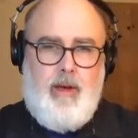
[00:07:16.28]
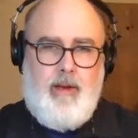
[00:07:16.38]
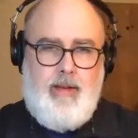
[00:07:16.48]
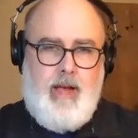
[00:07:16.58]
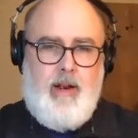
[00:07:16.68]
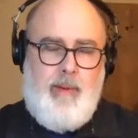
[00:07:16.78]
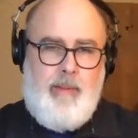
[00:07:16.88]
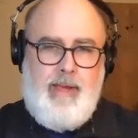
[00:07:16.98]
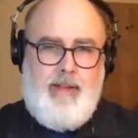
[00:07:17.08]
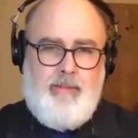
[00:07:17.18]
down in my
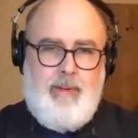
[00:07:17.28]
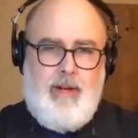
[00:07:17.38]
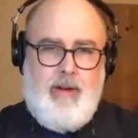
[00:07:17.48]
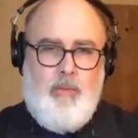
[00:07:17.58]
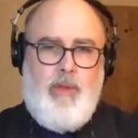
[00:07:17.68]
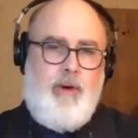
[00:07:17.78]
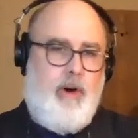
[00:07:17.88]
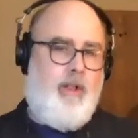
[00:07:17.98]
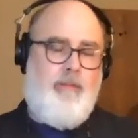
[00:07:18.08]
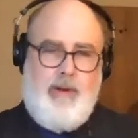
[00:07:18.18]
basement with
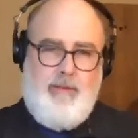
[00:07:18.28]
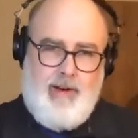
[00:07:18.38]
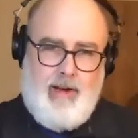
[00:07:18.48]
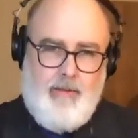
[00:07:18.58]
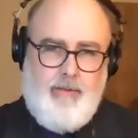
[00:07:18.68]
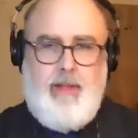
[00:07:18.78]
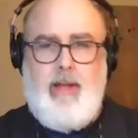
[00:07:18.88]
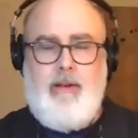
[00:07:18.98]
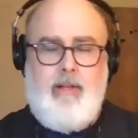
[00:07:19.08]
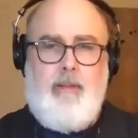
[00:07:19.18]
all of my files
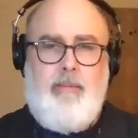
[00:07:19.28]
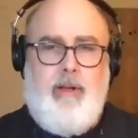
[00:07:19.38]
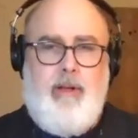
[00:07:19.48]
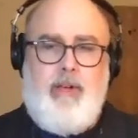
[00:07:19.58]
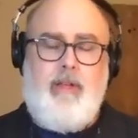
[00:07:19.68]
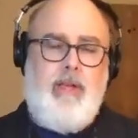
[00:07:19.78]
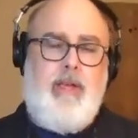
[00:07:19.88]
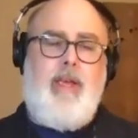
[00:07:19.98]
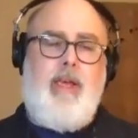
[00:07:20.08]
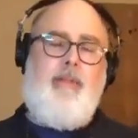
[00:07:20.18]
related to that project.
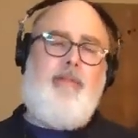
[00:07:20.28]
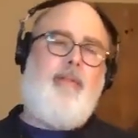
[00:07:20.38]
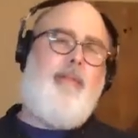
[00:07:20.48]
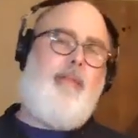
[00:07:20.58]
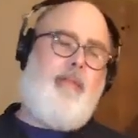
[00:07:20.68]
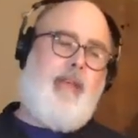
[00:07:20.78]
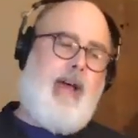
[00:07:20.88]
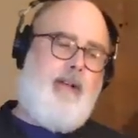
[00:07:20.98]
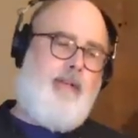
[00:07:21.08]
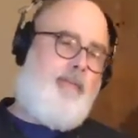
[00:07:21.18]
And
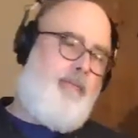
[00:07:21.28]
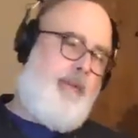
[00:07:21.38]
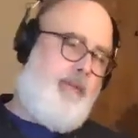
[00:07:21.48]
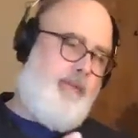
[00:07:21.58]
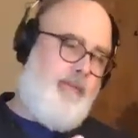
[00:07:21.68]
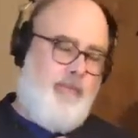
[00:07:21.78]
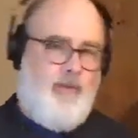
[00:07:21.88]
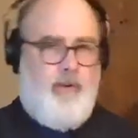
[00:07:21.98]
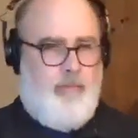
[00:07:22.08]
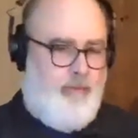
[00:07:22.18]
that was
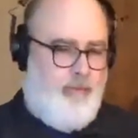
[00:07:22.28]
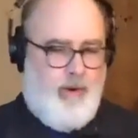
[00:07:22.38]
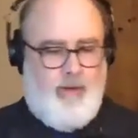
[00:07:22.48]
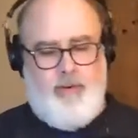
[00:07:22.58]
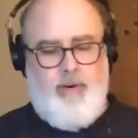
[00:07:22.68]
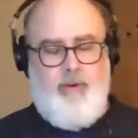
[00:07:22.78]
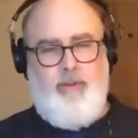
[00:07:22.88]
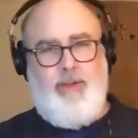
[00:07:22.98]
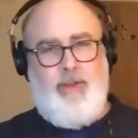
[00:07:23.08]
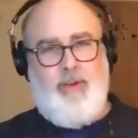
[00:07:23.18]
sort of before I started
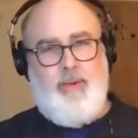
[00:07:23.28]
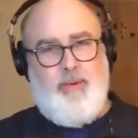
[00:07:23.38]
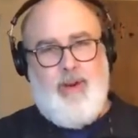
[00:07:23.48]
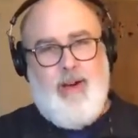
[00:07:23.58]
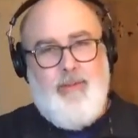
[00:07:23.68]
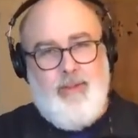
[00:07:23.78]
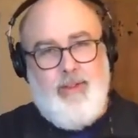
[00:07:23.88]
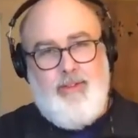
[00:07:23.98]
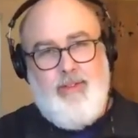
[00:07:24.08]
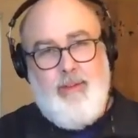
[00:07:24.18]
using Google Drive
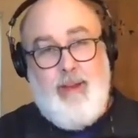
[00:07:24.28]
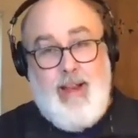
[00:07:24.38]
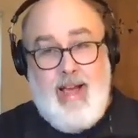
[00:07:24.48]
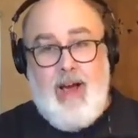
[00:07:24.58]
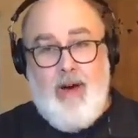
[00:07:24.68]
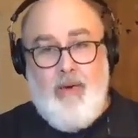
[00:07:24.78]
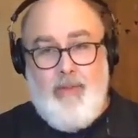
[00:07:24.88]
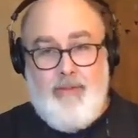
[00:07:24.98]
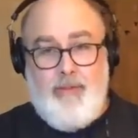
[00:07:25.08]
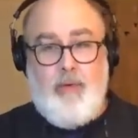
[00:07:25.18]
religiously. But now
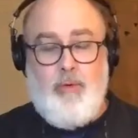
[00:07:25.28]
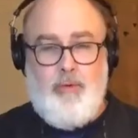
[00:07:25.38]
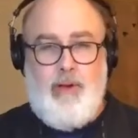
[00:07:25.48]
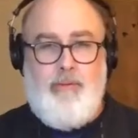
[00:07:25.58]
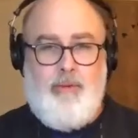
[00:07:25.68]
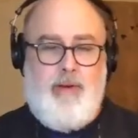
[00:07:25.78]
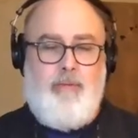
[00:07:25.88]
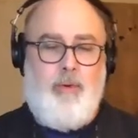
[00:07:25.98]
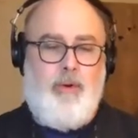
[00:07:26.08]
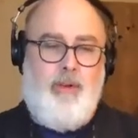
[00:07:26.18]
this Google Drive
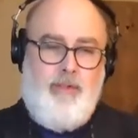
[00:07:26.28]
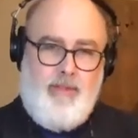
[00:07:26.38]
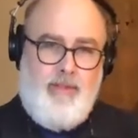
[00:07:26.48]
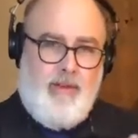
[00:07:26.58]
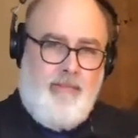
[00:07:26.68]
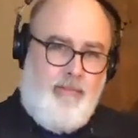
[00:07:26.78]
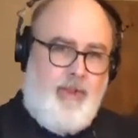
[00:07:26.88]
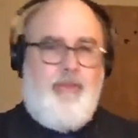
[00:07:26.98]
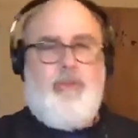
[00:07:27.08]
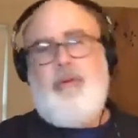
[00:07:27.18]
folder is the
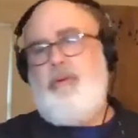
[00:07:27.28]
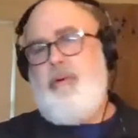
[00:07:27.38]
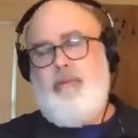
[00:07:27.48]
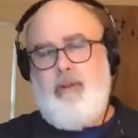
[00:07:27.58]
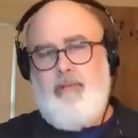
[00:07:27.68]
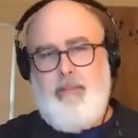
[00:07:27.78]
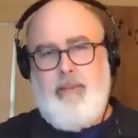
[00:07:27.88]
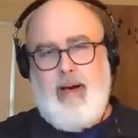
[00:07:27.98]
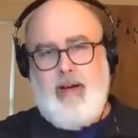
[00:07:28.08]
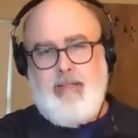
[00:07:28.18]
digital equivalent of that
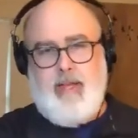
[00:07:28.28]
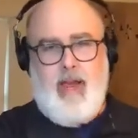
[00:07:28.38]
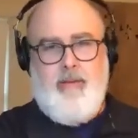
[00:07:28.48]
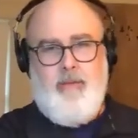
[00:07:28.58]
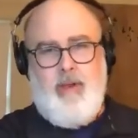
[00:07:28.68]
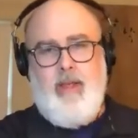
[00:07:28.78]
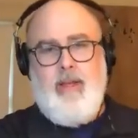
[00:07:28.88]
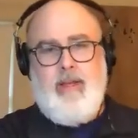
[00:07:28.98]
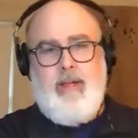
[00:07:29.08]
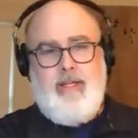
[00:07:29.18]
box. Like every
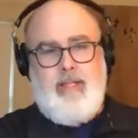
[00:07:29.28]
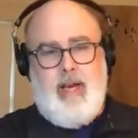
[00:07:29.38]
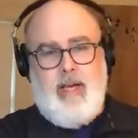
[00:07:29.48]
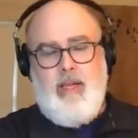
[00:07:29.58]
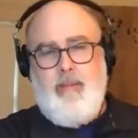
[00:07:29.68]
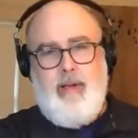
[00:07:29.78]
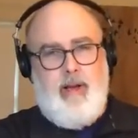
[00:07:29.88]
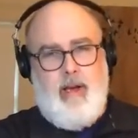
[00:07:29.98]
document